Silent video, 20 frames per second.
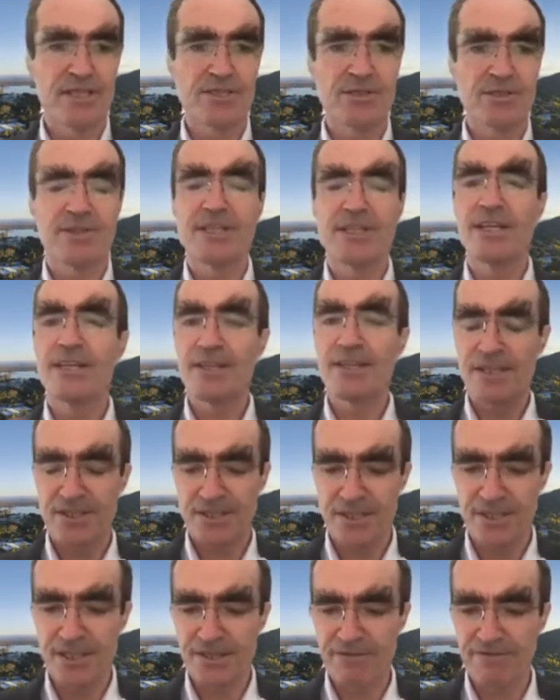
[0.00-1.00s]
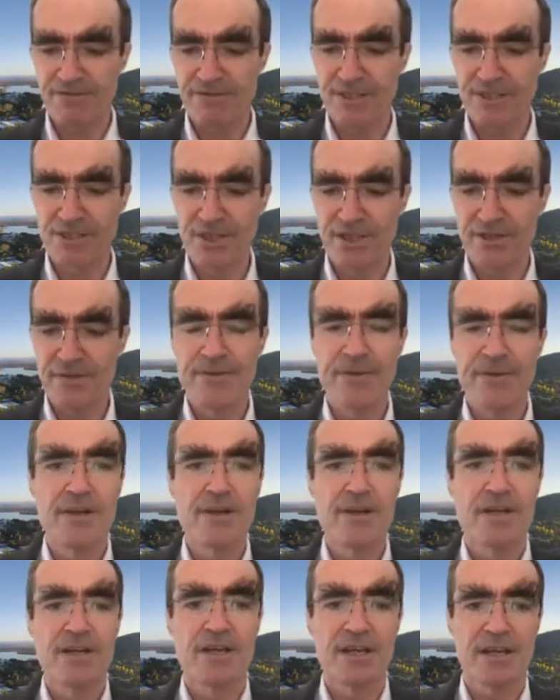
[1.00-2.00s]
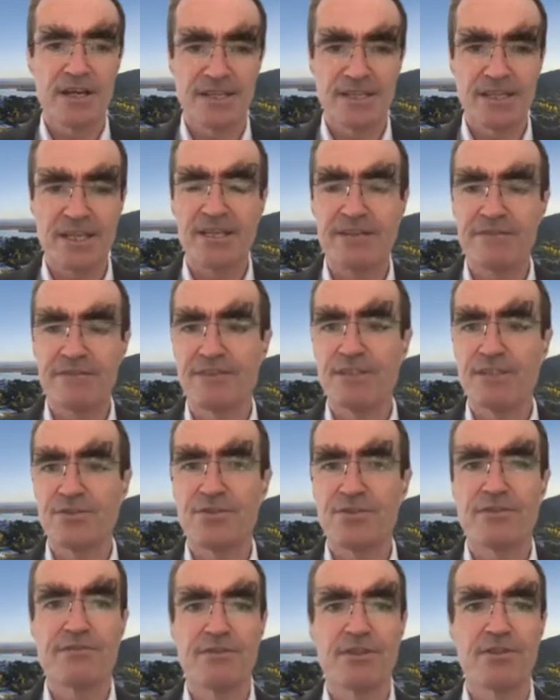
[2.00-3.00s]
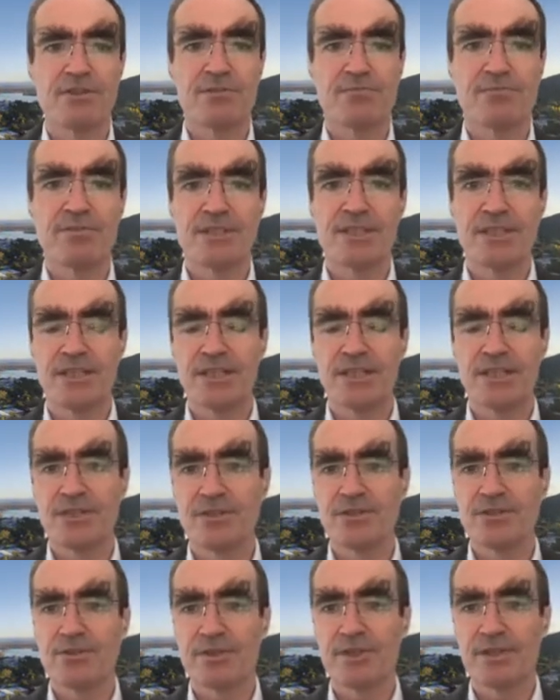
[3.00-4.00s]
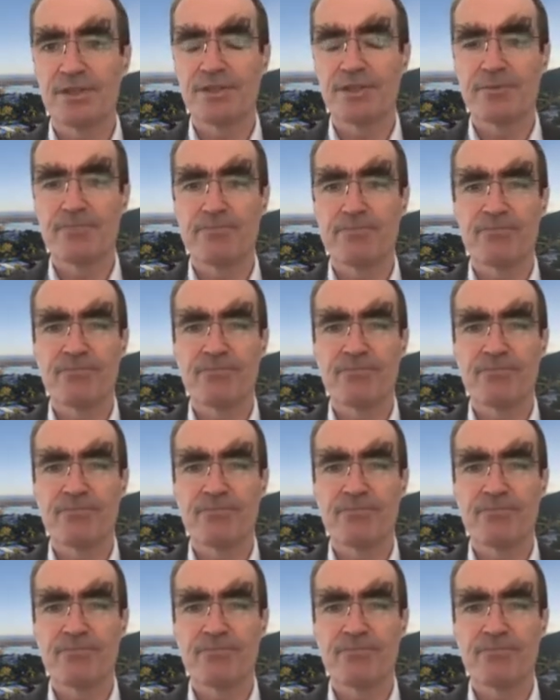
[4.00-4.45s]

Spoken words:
So again, that's another feature, again, a feature of those particular degrees.